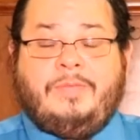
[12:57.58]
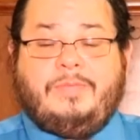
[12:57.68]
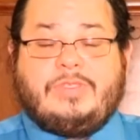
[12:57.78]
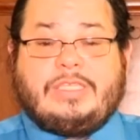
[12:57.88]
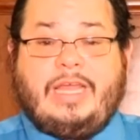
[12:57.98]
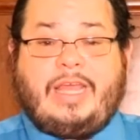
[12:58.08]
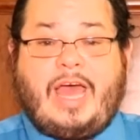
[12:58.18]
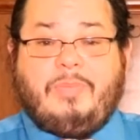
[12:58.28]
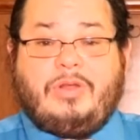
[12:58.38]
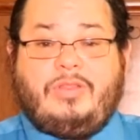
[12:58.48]
state
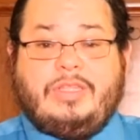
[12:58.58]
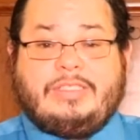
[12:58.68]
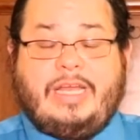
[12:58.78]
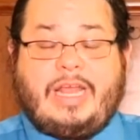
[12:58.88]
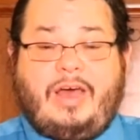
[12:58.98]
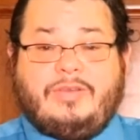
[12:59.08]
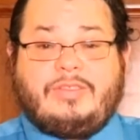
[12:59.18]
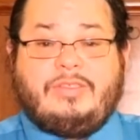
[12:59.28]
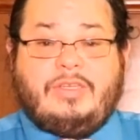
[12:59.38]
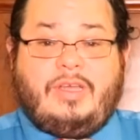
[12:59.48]
capitol, the state
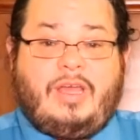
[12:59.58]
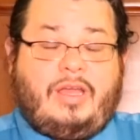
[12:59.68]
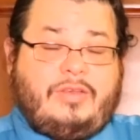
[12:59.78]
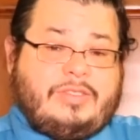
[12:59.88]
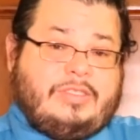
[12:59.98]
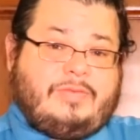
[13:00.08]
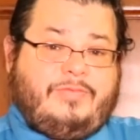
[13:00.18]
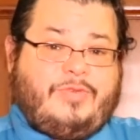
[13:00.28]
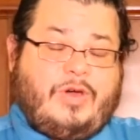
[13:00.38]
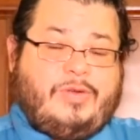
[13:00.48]
house. And you'll see some
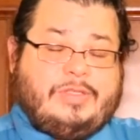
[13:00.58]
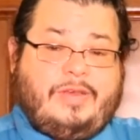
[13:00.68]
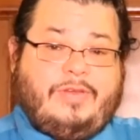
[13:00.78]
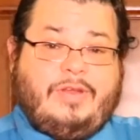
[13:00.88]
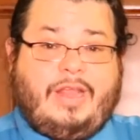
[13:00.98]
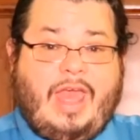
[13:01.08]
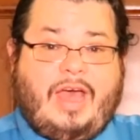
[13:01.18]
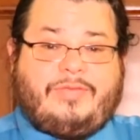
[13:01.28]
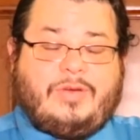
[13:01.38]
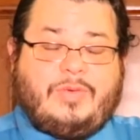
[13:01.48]
photos of it
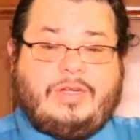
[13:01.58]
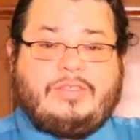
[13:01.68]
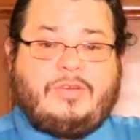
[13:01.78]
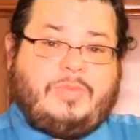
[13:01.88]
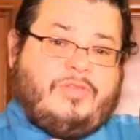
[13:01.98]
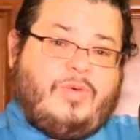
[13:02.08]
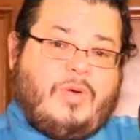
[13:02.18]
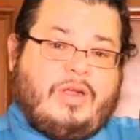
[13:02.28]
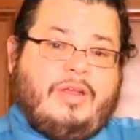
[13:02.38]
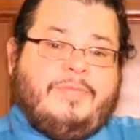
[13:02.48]
afterwards or before.